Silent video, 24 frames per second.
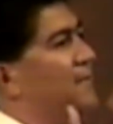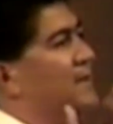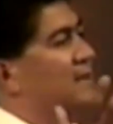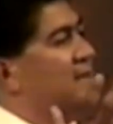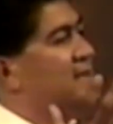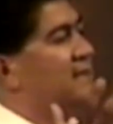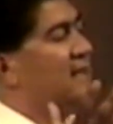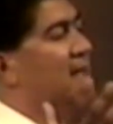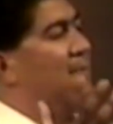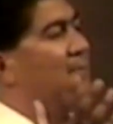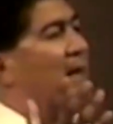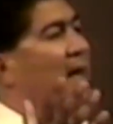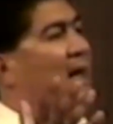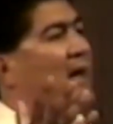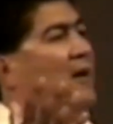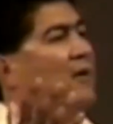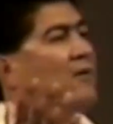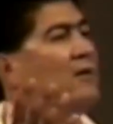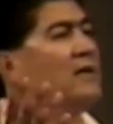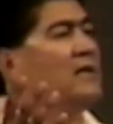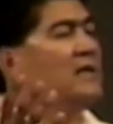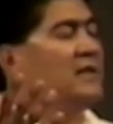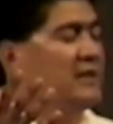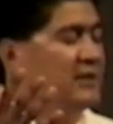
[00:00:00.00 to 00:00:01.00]
And
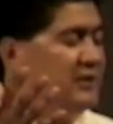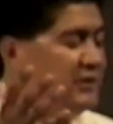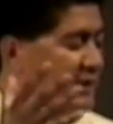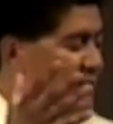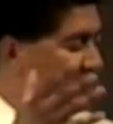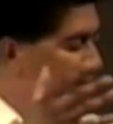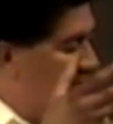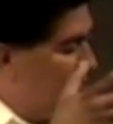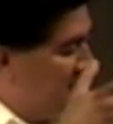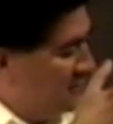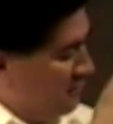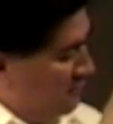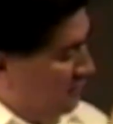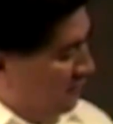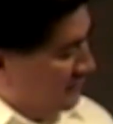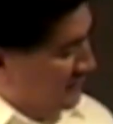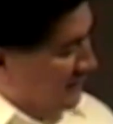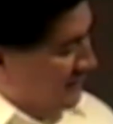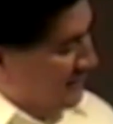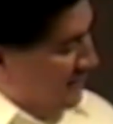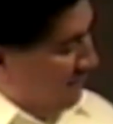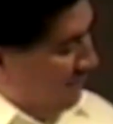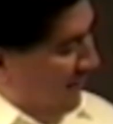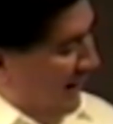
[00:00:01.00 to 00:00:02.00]
somehow Jesus looked
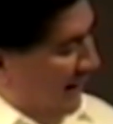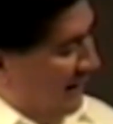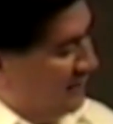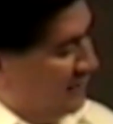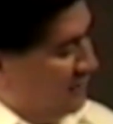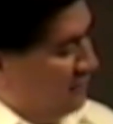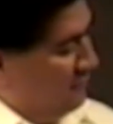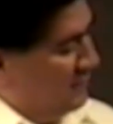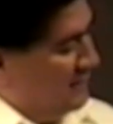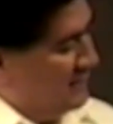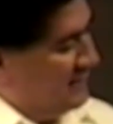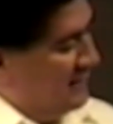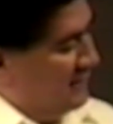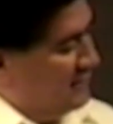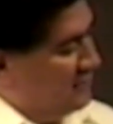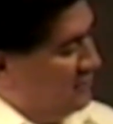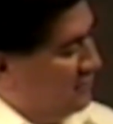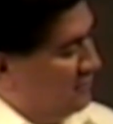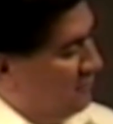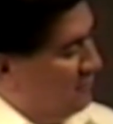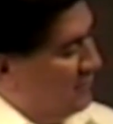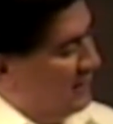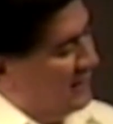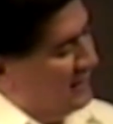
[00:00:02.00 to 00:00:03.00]
into Matthew and said, You
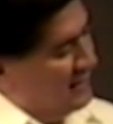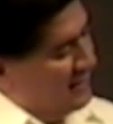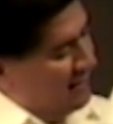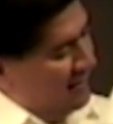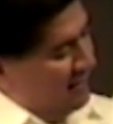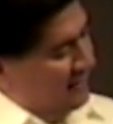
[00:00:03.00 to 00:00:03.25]
know what?